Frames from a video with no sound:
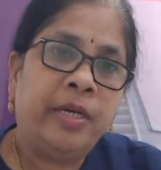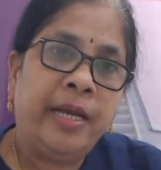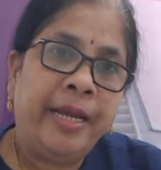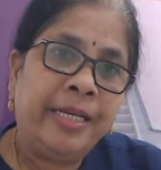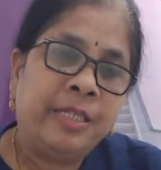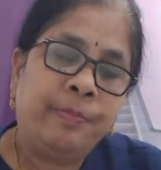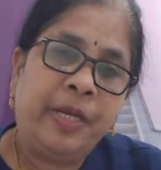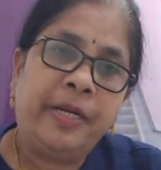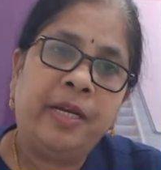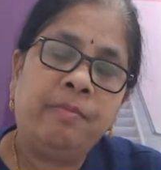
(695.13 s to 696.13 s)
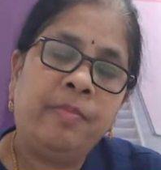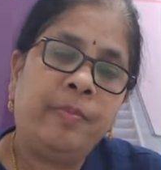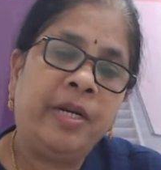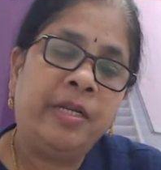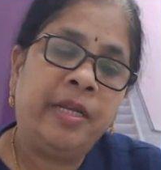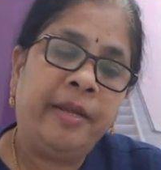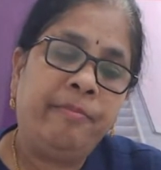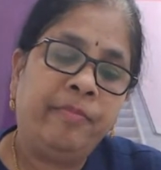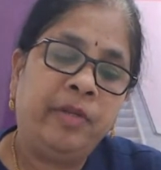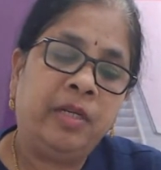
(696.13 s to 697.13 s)
eggs picked up, but
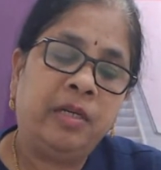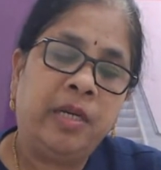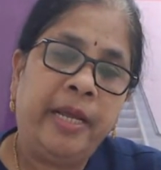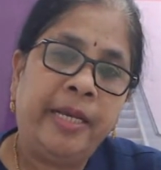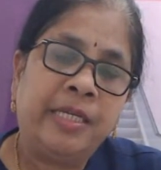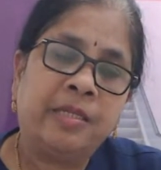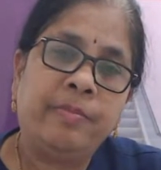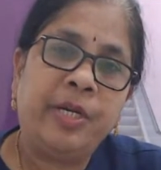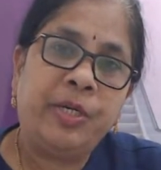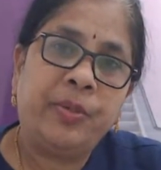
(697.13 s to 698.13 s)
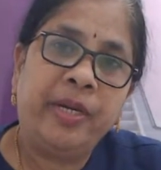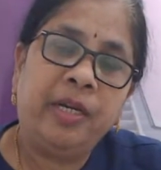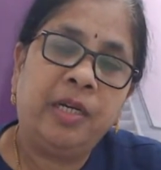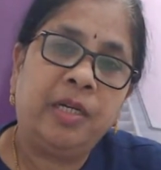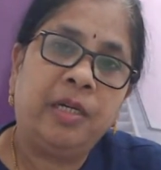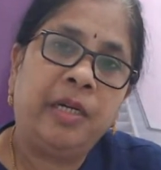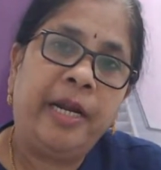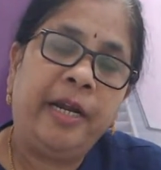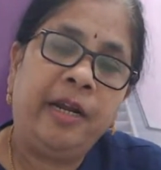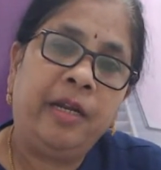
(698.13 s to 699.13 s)
then the eggs maturing
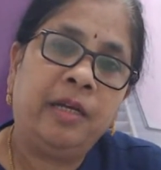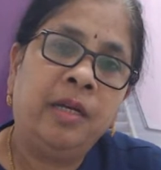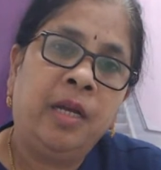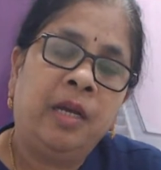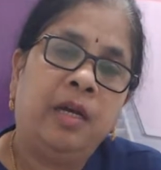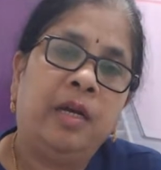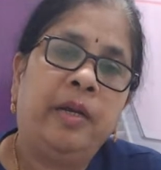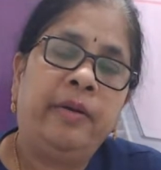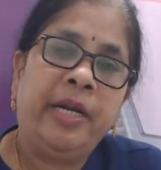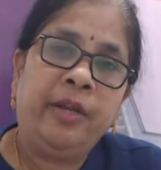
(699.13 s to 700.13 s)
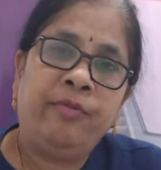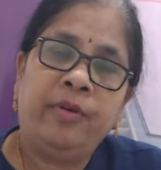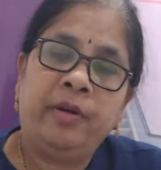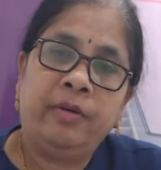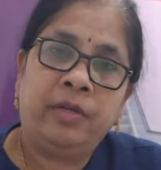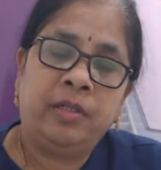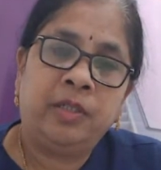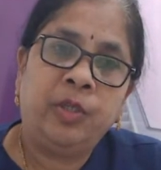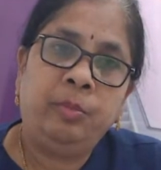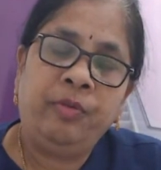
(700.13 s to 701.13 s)
and ready for
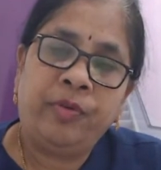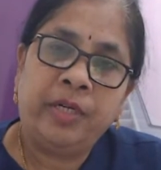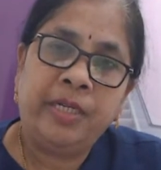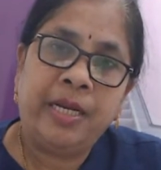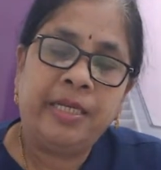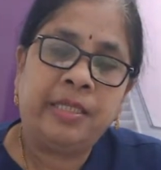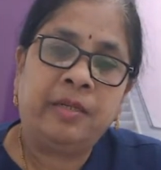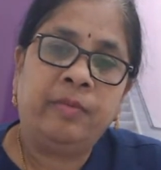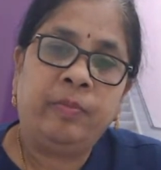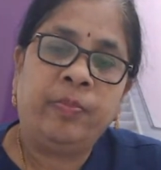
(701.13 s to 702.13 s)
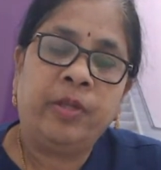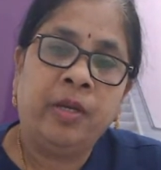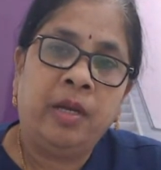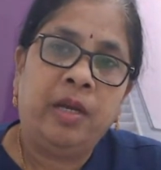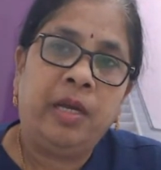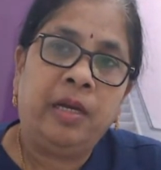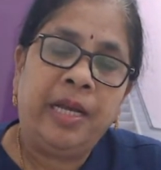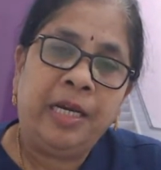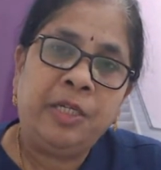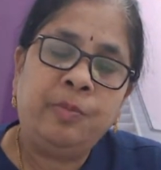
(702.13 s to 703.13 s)
to be fertilized,
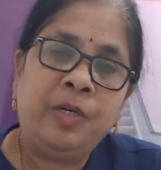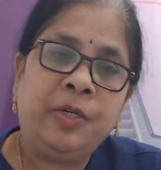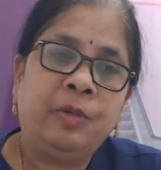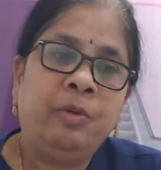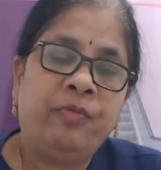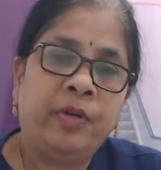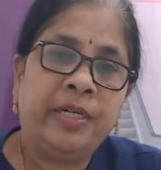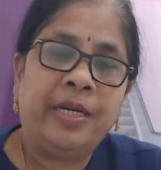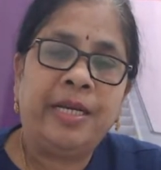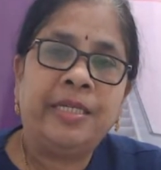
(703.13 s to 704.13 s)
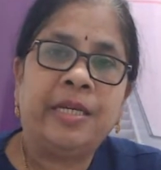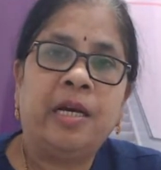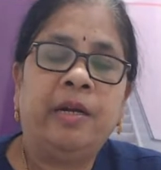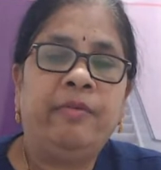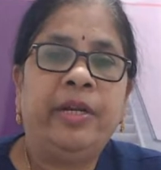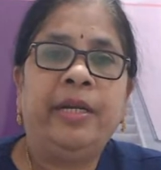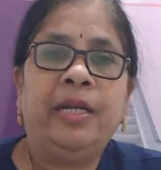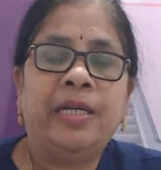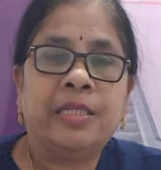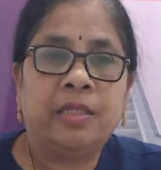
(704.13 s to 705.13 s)
eligible to be fertilized are very
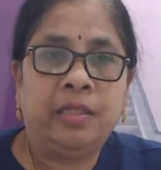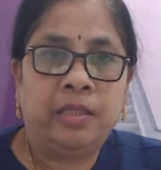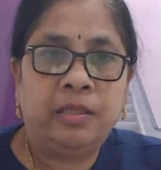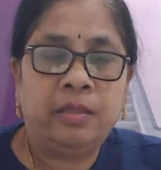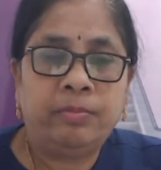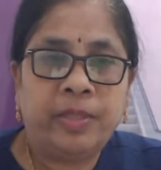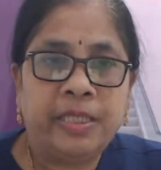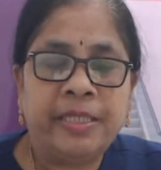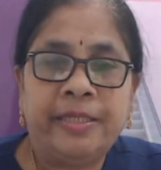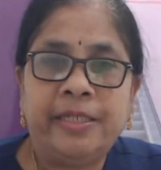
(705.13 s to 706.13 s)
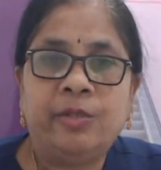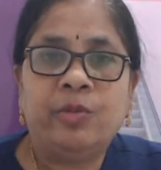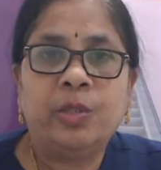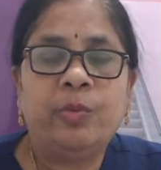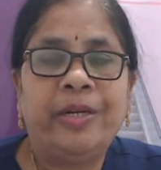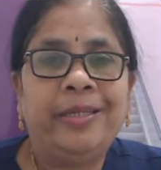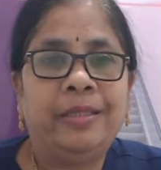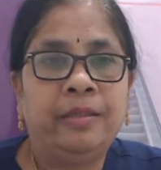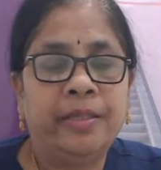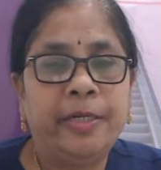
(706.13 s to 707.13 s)
less. The percentage was very
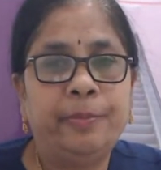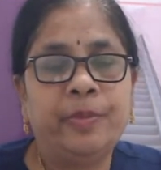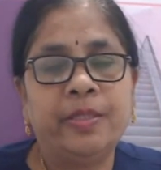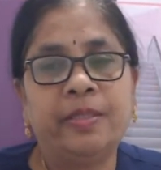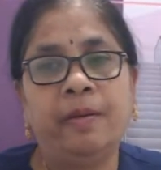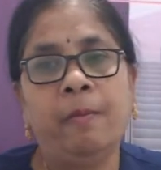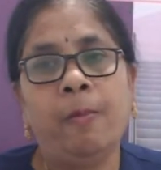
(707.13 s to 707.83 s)
30%.